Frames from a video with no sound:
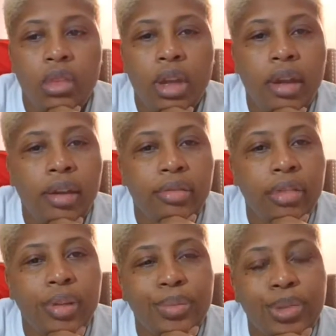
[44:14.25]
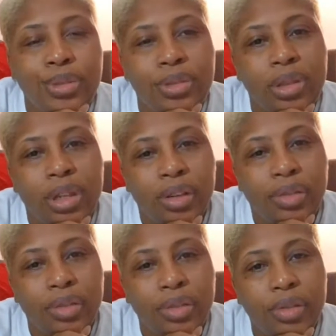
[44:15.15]
They have to come do stuff.
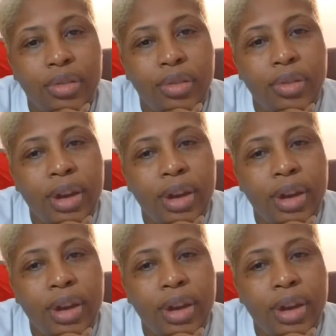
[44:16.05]
You